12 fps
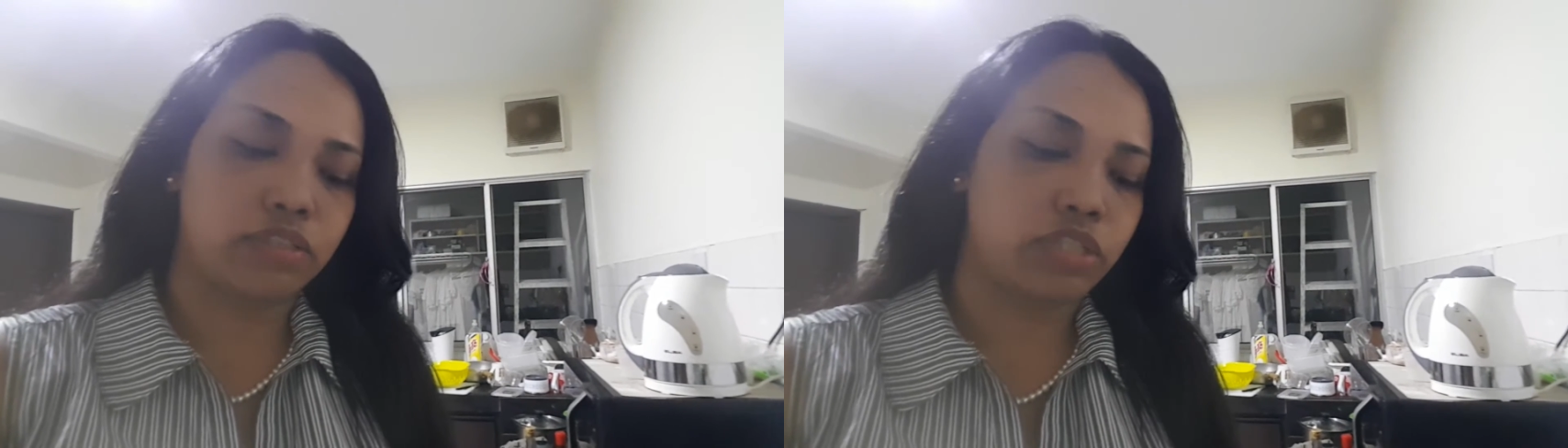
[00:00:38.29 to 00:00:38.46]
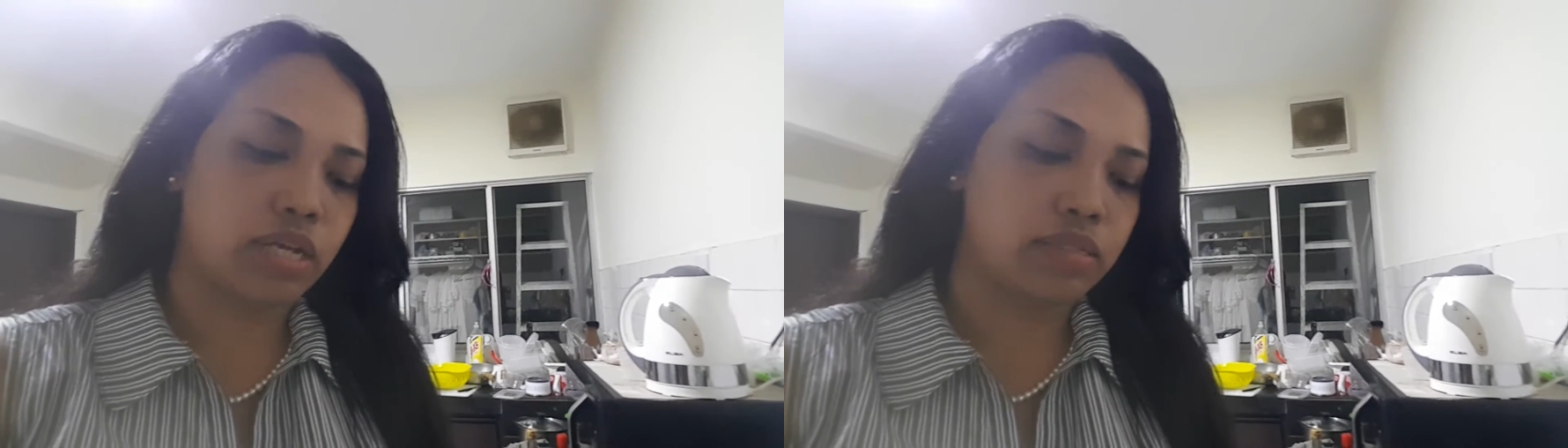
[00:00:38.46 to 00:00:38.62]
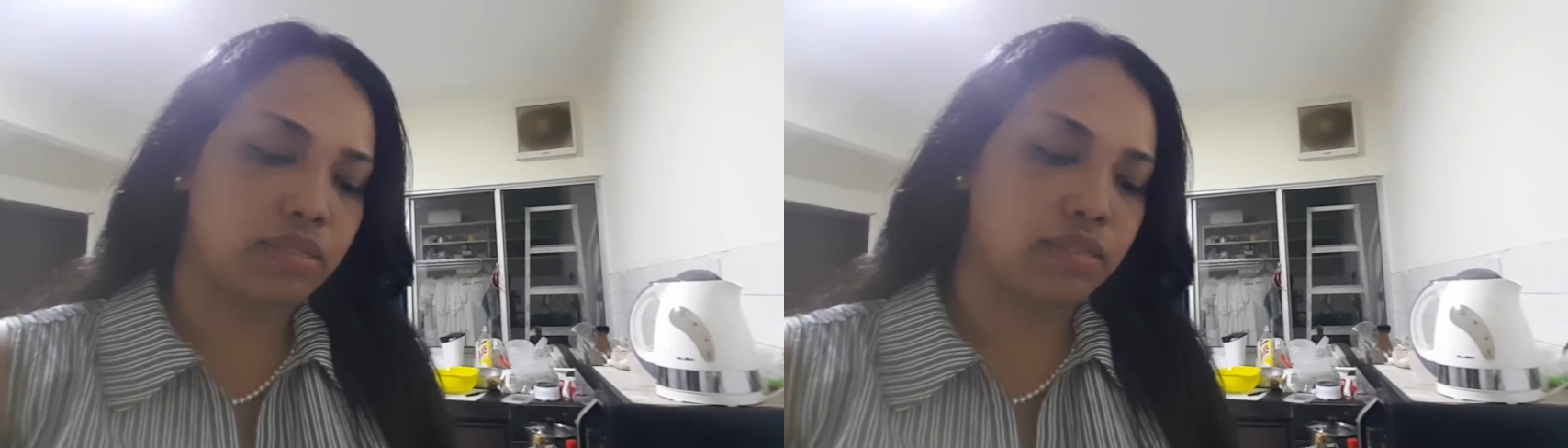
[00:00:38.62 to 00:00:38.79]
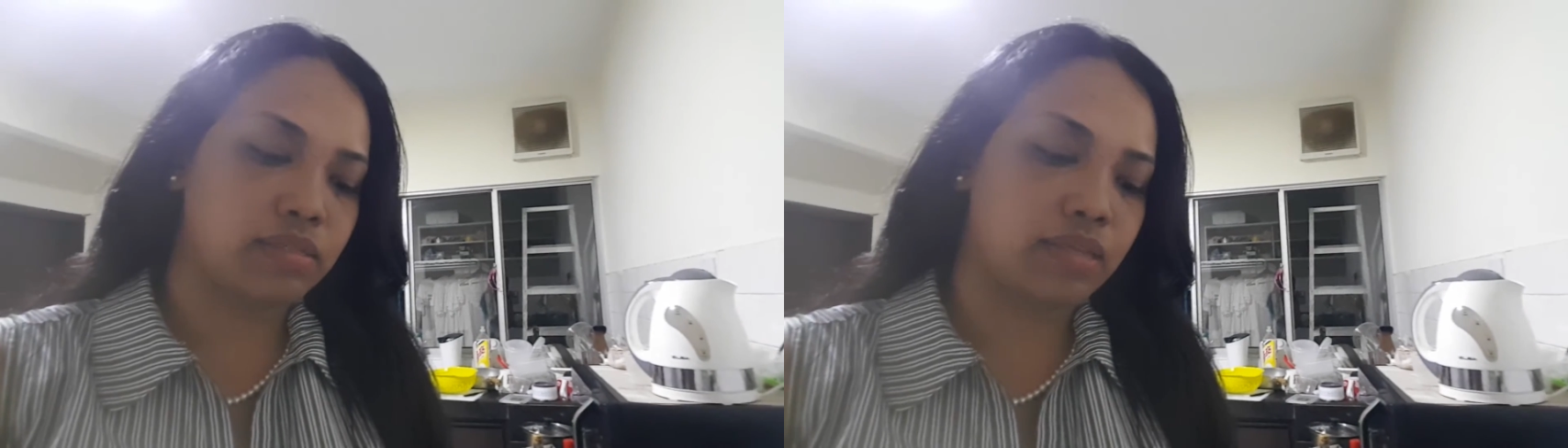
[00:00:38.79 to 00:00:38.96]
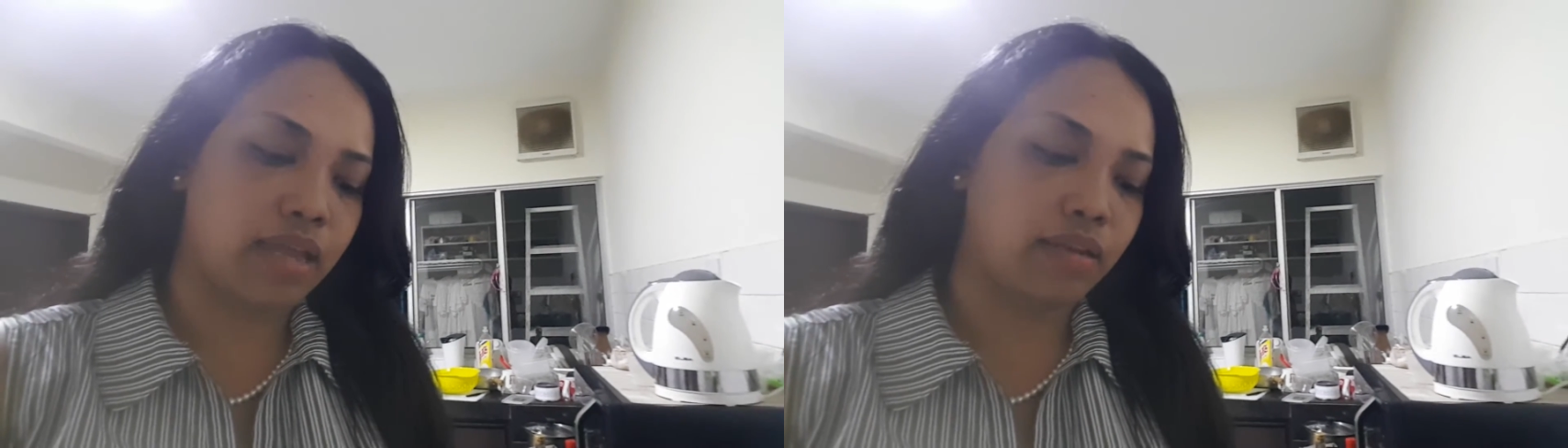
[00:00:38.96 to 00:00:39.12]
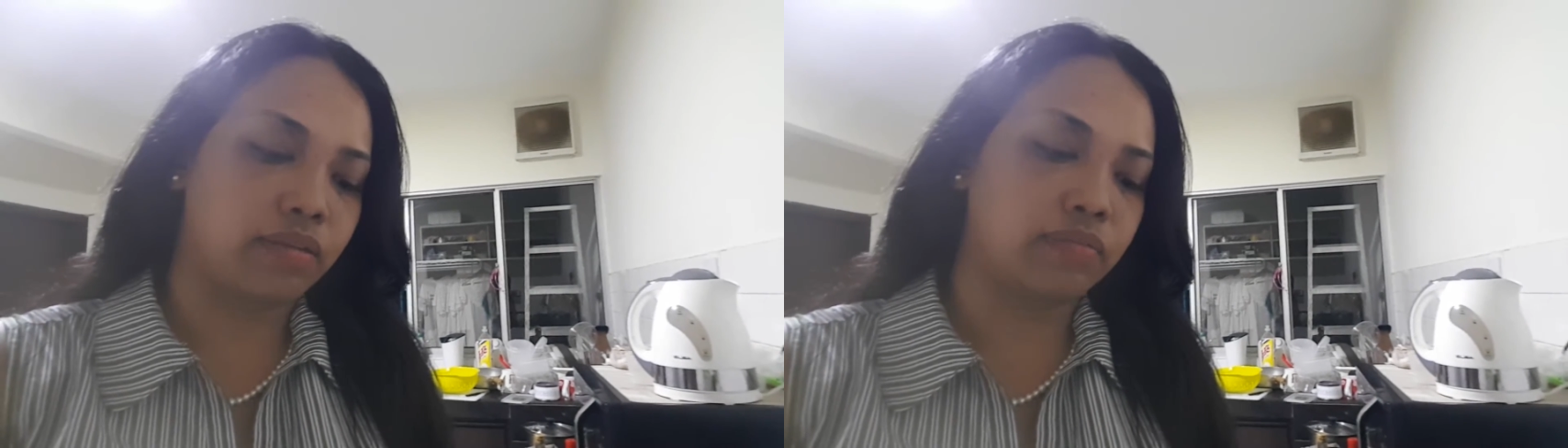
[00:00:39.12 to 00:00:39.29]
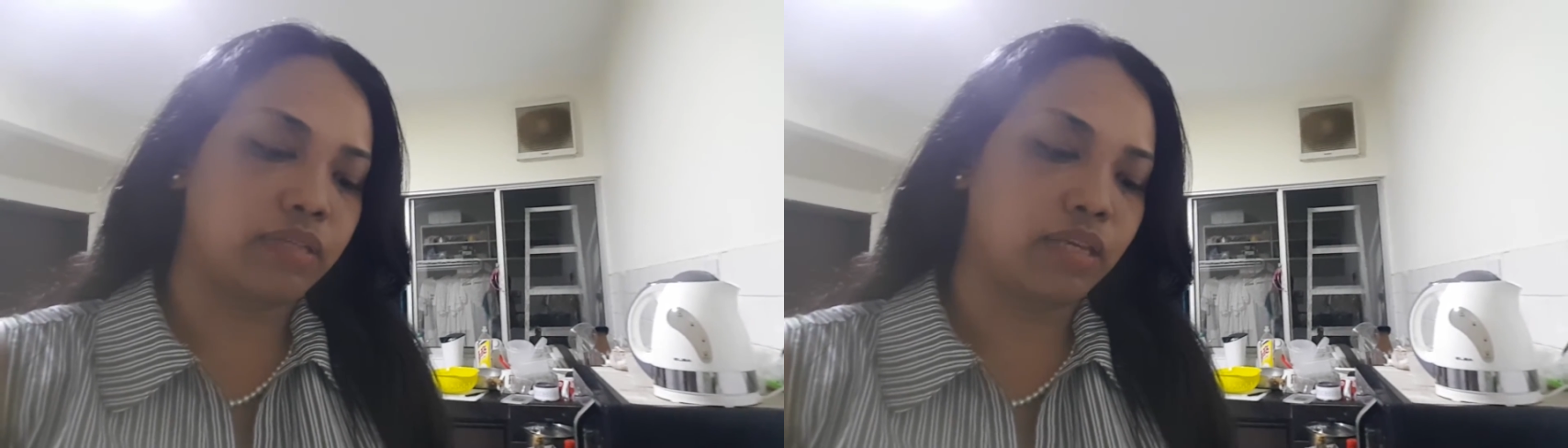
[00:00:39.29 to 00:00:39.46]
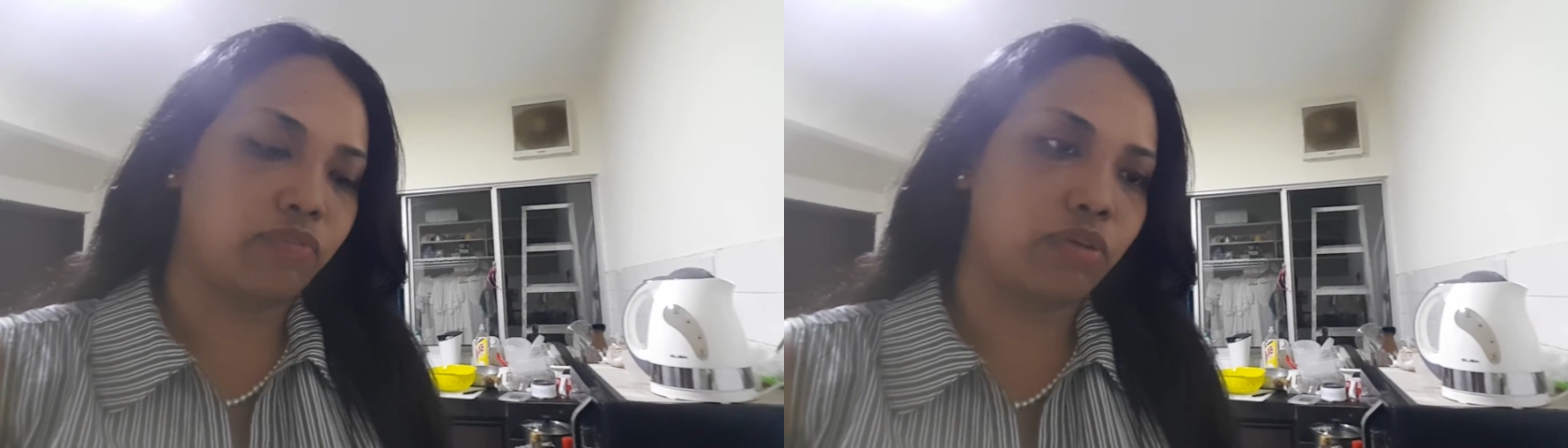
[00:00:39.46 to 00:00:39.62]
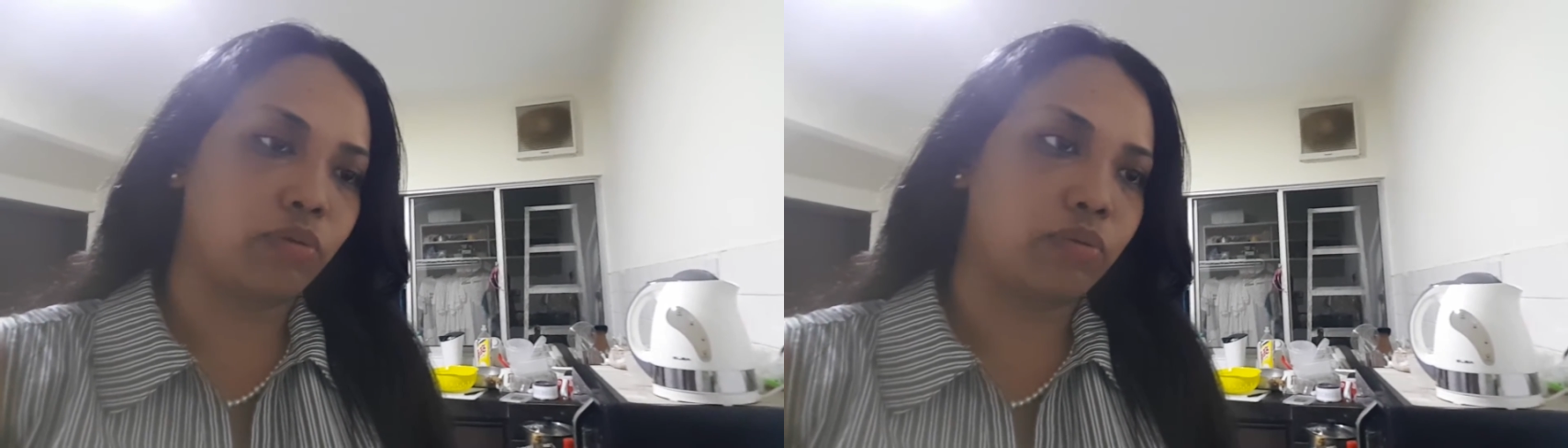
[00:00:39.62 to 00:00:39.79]
Chia seeds can
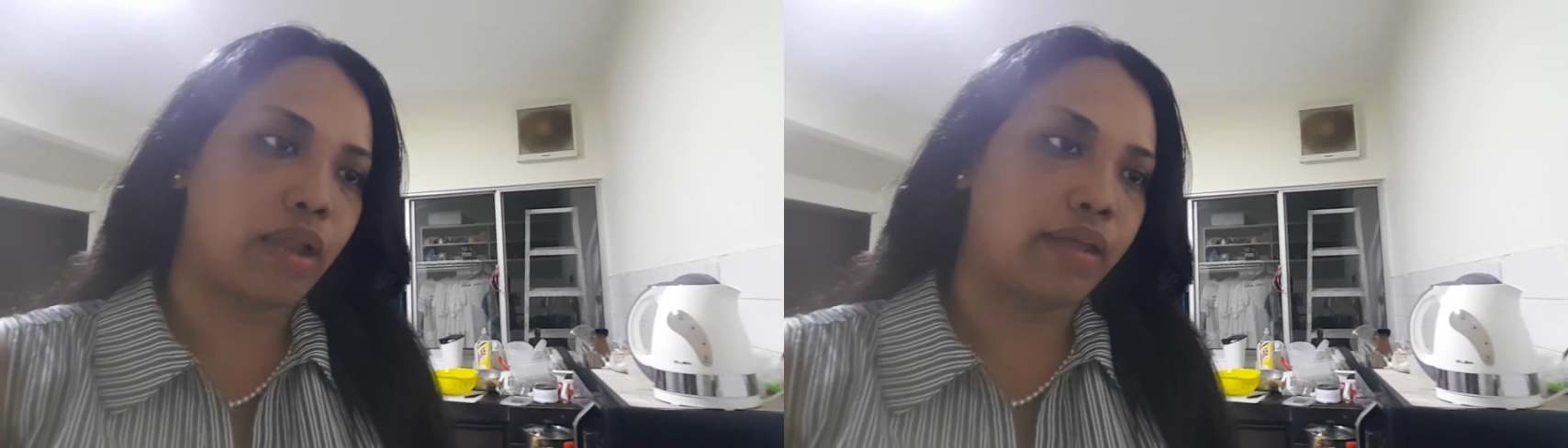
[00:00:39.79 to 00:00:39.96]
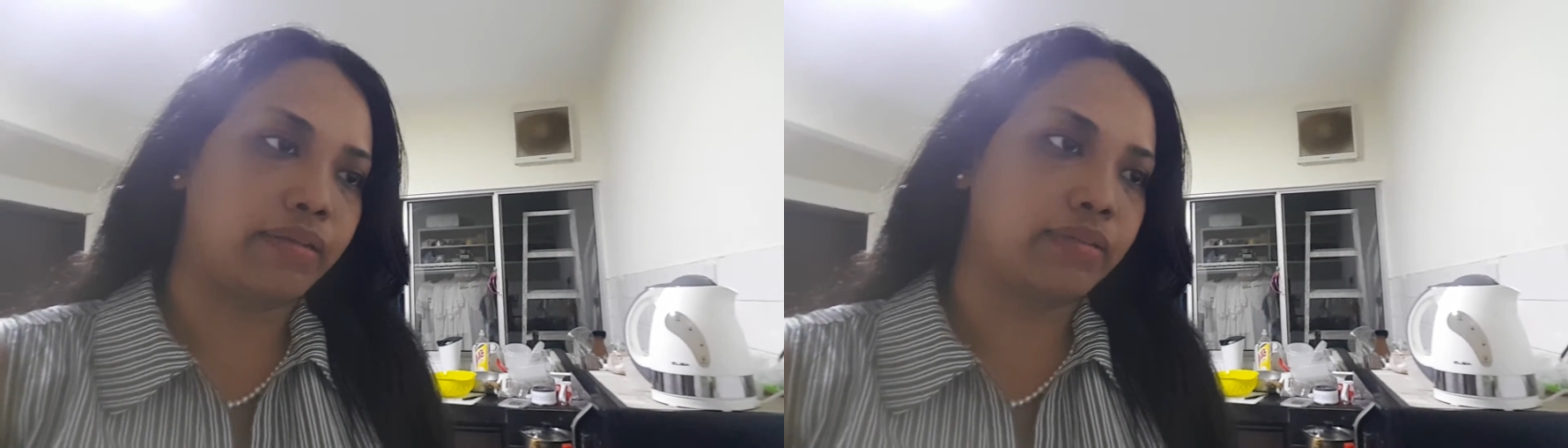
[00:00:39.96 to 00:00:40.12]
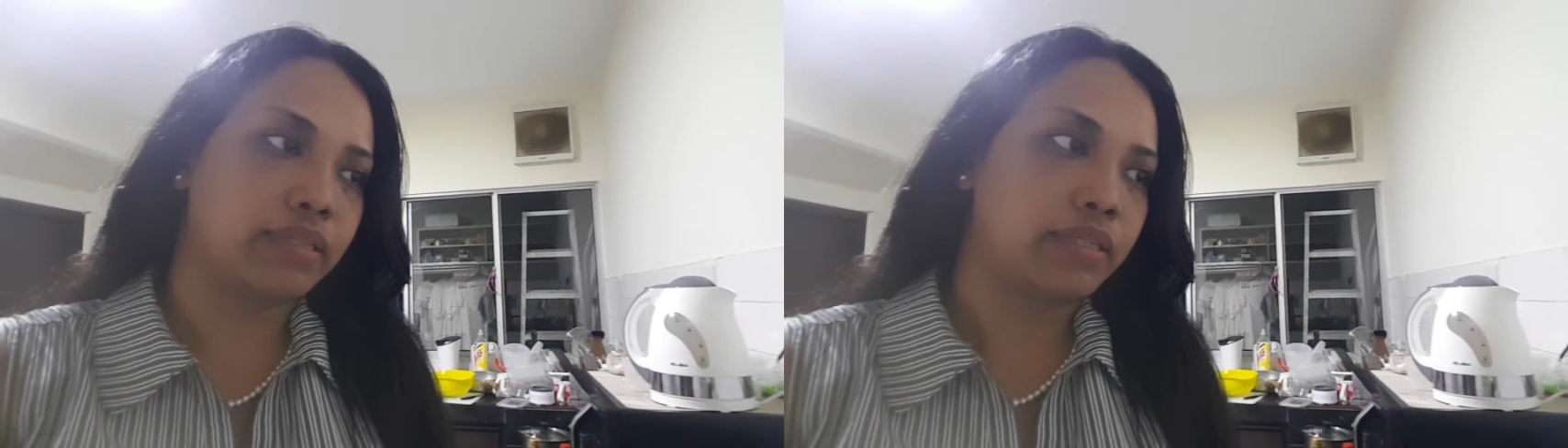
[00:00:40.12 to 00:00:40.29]
give you like